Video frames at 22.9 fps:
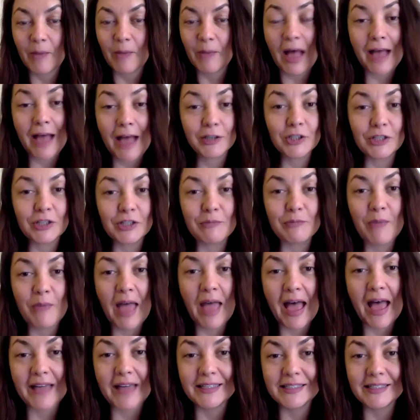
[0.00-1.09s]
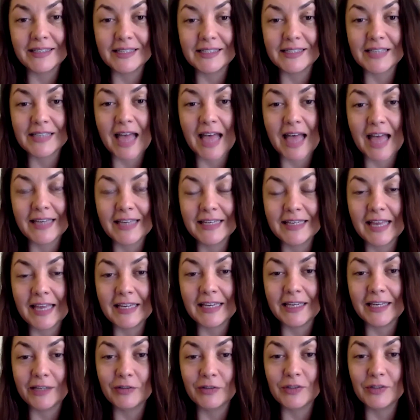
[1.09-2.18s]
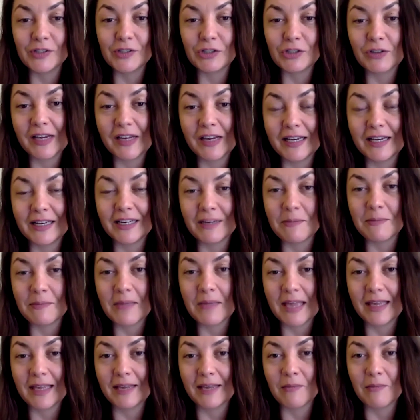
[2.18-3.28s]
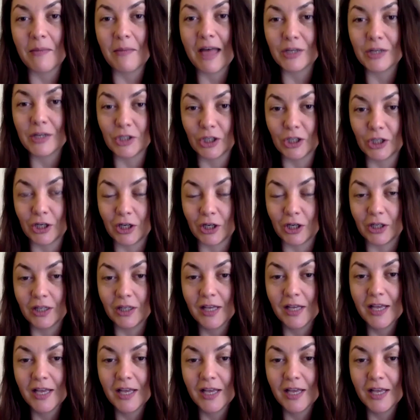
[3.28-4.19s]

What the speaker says: actually Pat designed and illustrated and make it magical.